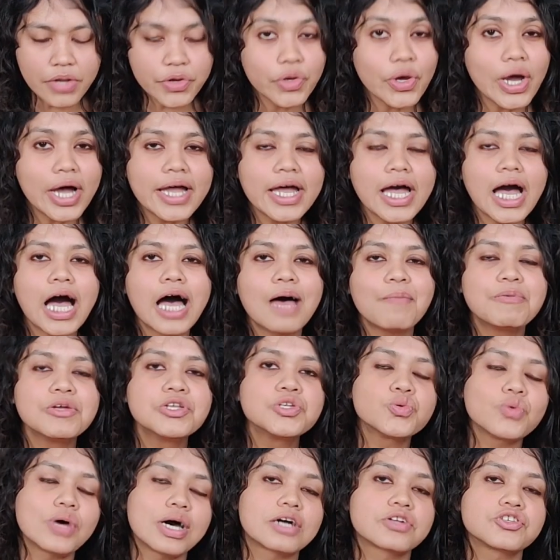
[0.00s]
I
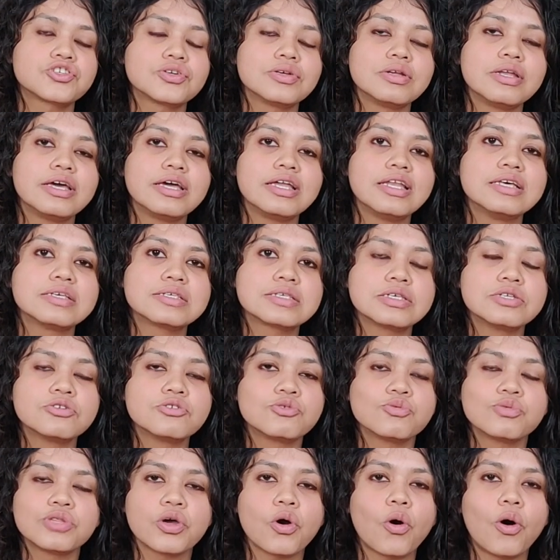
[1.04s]
happened to actually
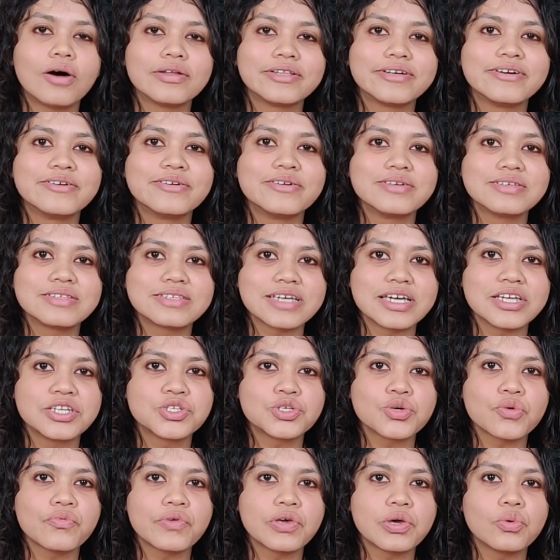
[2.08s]
listen to the author's
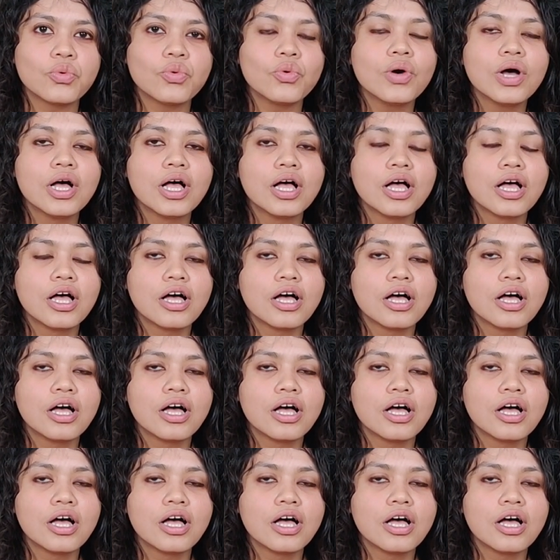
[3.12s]
interview